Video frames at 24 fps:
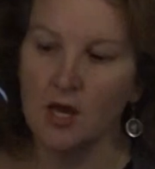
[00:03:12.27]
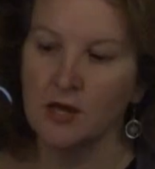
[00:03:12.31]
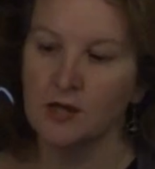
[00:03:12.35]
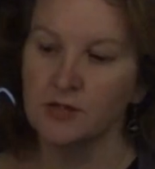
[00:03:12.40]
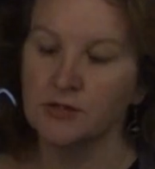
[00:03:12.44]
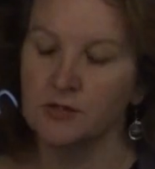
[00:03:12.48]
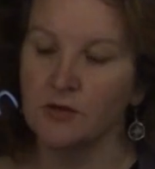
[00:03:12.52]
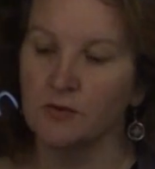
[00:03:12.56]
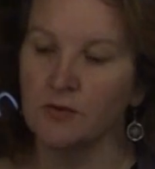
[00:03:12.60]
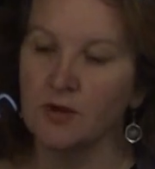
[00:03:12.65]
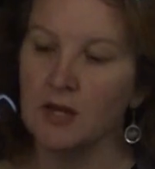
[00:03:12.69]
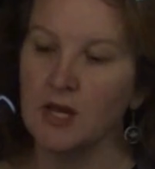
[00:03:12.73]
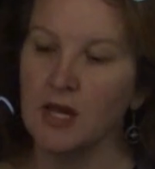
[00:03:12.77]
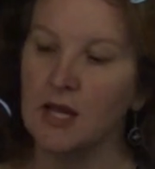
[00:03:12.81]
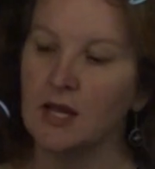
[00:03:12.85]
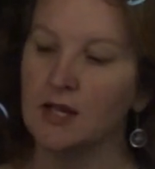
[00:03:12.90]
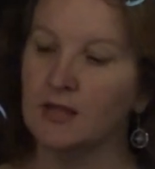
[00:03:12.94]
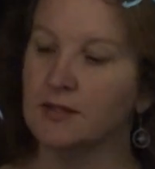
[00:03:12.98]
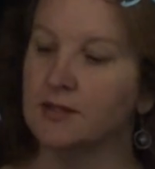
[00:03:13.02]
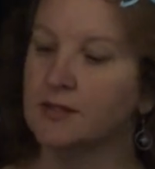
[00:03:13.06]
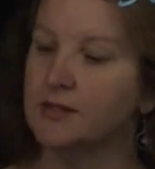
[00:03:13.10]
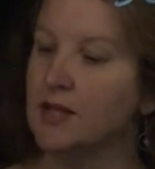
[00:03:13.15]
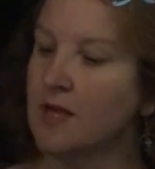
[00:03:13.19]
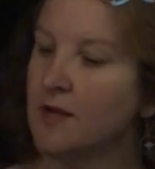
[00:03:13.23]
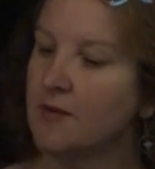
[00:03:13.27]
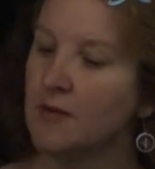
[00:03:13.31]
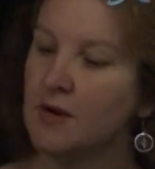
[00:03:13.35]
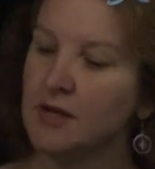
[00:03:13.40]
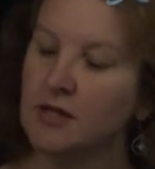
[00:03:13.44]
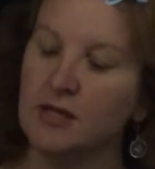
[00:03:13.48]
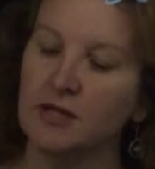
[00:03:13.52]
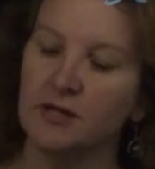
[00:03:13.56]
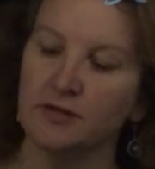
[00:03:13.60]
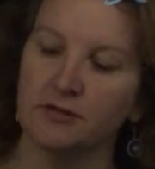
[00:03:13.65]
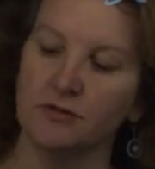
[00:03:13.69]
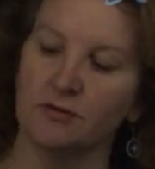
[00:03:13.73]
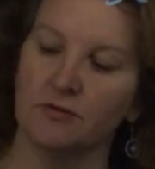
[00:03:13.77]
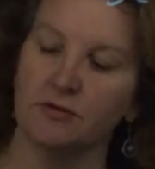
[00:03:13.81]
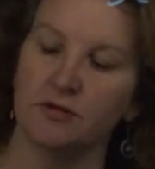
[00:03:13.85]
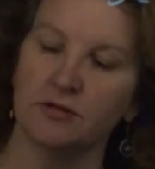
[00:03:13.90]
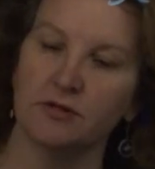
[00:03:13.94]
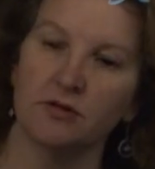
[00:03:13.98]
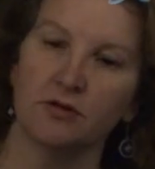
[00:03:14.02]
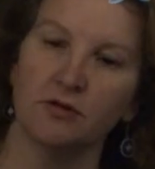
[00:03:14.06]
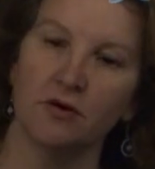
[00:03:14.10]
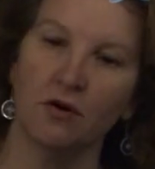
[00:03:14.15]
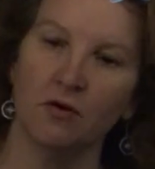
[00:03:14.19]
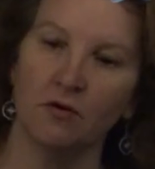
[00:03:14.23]
So again, same idea. So
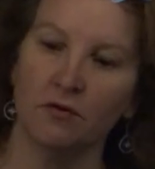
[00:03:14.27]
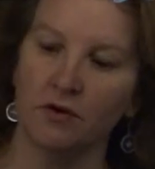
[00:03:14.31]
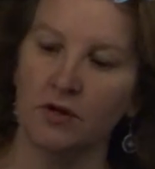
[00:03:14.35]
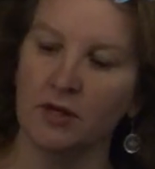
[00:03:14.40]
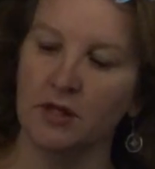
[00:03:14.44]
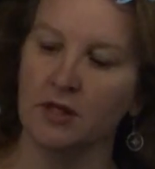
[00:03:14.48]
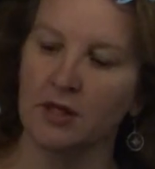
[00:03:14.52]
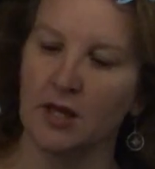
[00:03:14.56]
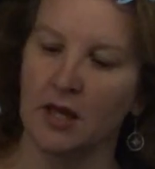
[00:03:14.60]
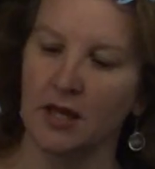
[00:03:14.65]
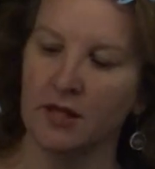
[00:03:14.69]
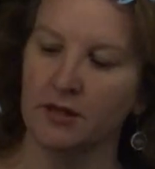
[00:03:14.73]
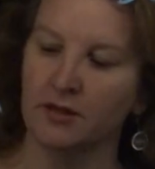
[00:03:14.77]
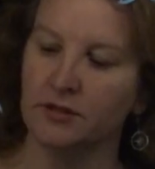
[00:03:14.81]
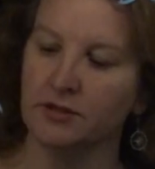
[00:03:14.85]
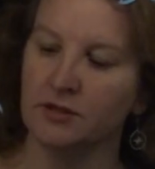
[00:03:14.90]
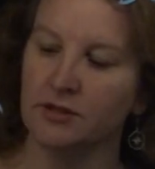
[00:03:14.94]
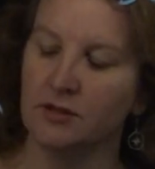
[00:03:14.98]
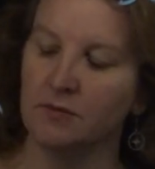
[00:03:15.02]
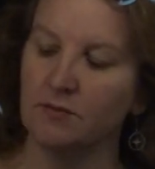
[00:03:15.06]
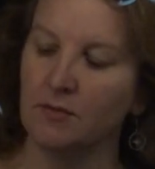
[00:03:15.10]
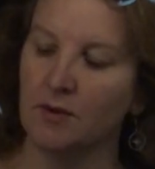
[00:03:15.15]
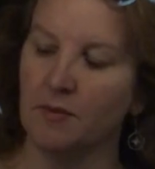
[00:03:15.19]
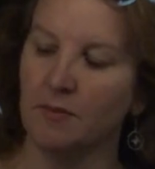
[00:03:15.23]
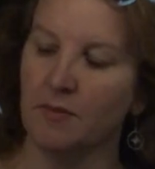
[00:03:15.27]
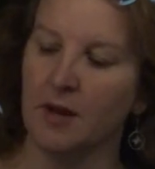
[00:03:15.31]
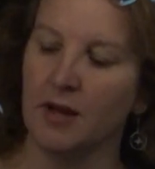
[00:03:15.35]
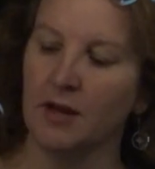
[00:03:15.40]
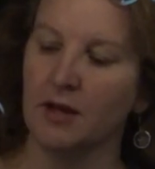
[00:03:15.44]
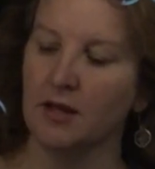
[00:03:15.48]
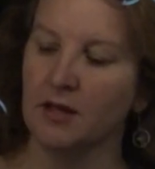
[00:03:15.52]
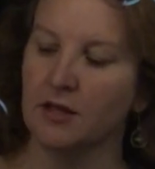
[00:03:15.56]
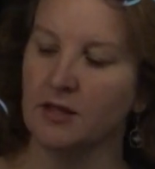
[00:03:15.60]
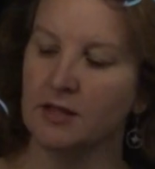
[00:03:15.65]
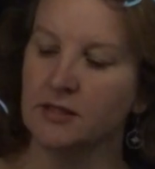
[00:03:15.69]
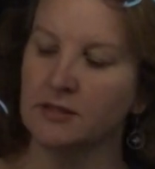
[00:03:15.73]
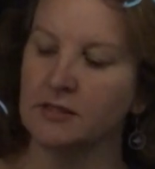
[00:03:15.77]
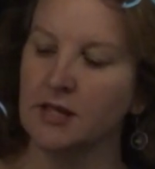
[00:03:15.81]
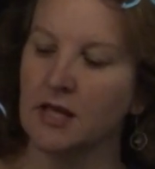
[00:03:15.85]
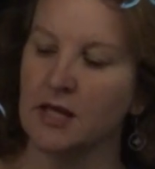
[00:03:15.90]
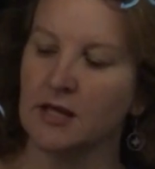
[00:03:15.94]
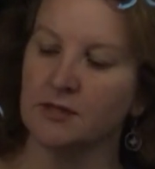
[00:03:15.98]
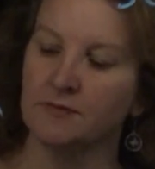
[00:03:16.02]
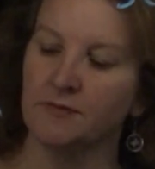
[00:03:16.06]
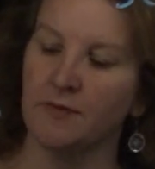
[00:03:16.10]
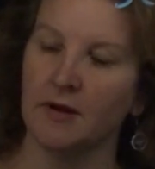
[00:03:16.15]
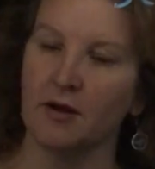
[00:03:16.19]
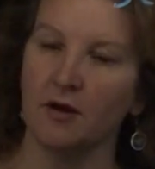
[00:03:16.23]
it's coating the antigen, but in this
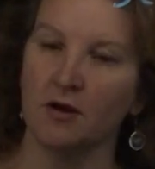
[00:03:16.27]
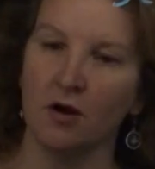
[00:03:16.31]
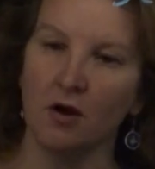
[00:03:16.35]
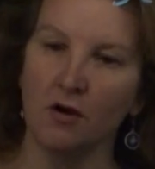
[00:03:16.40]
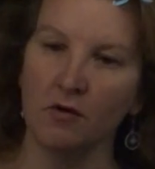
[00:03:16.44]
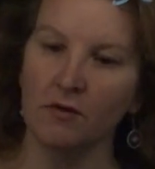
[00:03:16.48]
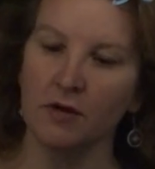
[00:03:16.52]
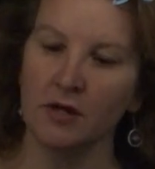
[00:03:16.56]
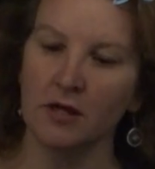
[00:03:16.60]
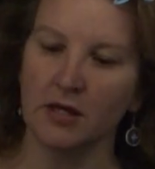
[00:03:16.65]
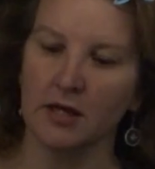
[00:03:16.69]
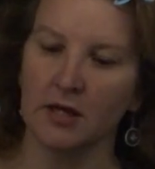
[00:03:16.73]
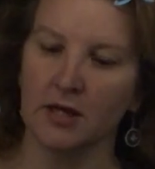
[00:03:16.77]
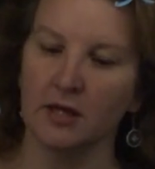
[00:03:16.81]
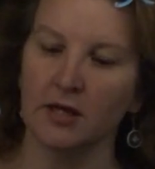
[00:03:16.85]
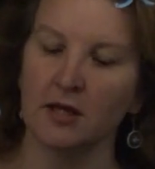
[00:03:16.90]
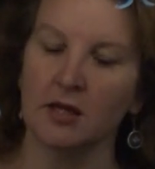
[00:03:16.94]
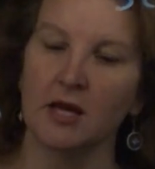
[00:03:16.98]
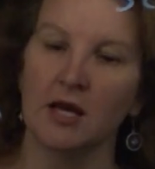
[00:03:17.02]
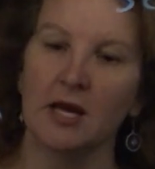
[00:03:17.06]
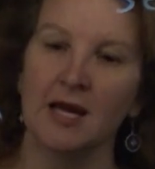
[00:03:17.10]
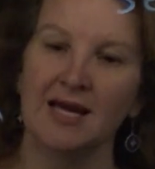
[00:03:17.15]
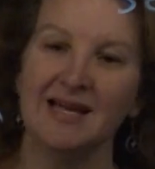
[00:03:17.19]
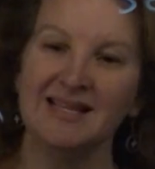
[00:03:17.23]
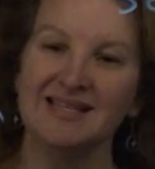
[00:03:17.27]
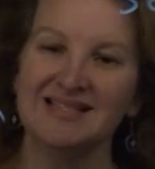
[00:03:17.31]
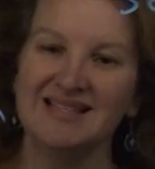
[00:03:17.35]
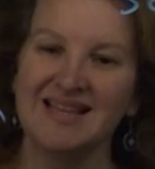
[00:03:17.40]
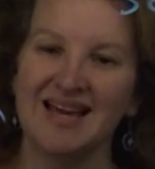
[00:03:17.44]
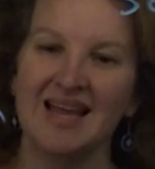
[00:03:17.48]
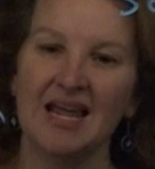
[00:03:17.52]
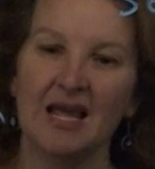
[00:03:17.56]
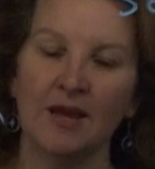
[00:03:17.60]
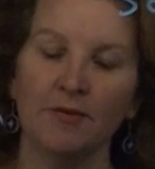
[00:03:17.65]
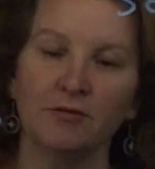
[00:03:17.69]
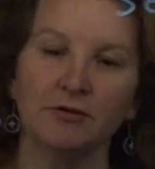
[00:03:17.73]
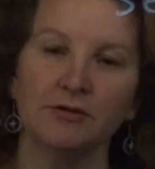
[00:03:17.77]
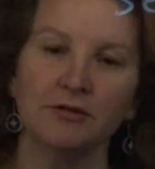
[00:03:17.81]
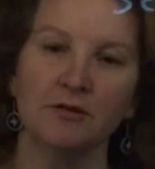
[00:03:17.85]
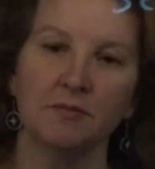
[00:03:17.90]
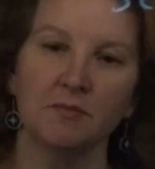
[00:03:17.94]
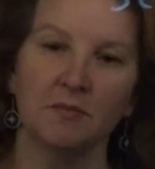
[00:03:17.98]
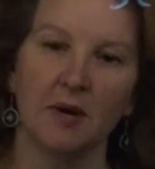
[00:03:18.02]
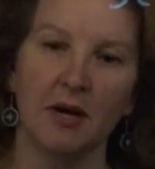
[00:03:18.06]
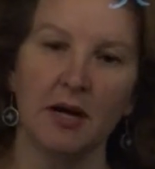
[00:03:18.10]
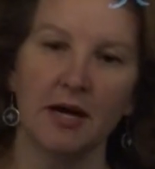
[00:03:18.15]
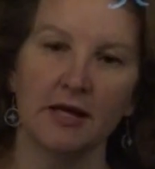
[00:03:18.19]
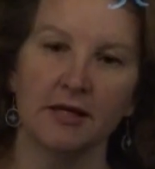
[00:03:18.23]
case, by coating it, it's not able to
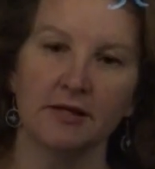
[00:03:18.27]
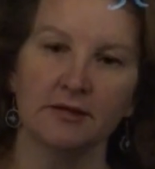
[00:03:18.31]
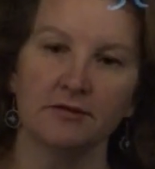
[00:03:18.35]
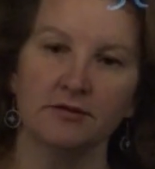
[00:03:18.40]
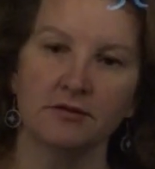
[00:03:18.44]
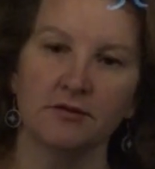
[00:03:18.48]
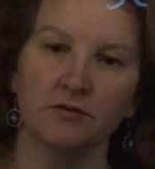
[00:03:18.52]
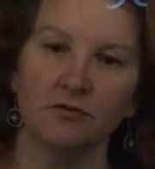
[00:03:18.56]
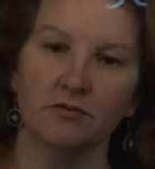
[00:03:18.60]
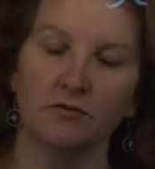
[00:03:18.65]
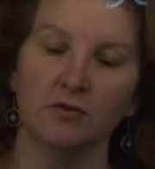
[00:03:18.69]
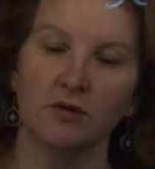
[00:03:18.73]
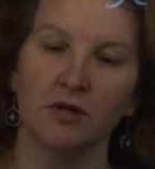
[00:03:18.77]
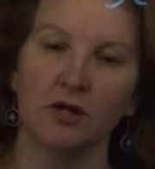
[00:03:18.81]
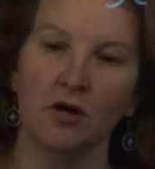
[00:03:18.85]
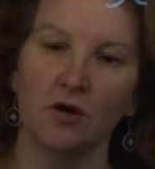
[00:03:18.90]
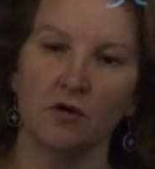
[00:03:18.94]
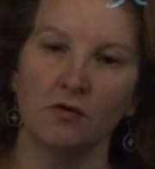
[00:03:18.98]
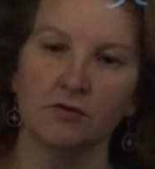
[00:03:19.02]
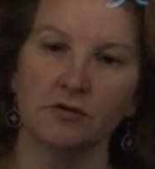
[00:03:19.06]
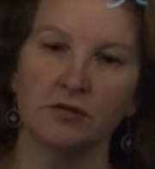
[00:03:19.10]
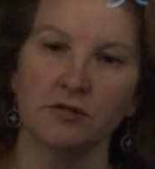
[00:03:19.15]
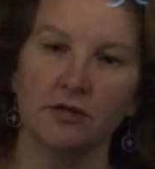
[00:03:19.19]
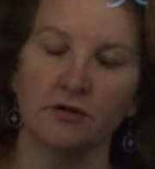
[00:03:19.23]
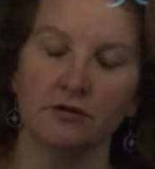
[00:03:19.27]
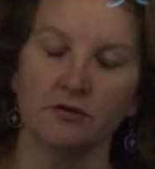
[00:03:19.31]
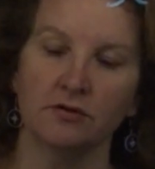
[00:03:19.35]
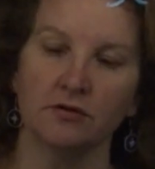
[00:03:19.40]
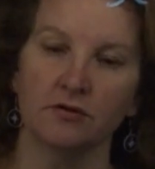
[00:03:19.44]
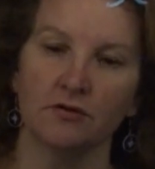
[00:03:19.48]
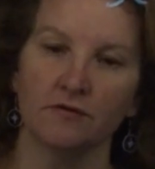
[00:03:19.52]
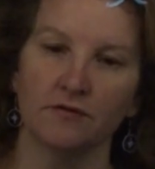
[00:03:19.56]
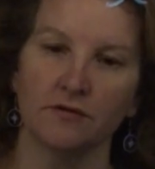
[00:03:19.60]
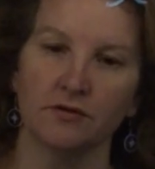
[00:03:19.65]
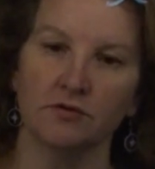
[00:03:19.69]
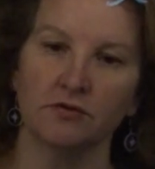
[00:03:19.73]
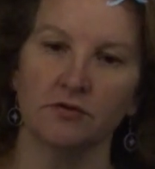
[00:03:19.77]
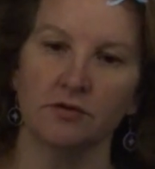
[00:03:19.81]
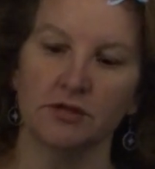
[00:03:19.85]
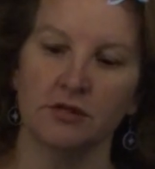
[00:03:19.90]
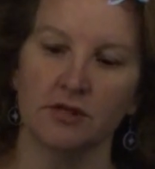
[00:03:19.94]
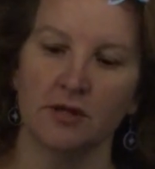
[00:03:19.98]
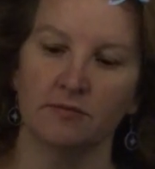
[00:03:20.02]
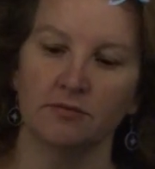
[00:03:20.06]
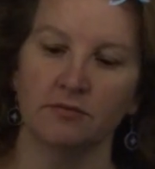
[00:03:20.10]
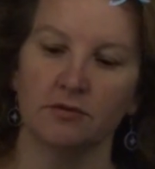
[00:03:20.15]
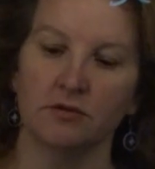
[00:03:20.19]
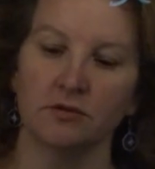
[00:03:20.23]
bind to the host cell surface
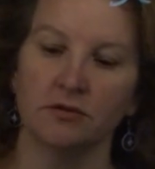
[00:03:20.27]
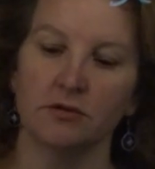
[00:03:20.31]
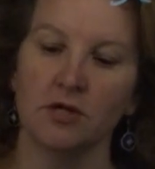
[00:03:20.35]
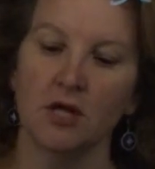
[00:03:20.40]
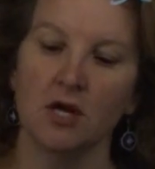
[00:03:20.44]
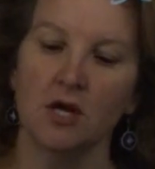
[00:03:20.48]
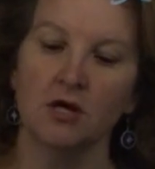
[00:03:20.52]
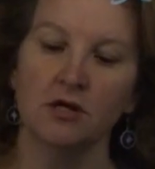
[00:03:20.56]
receptors.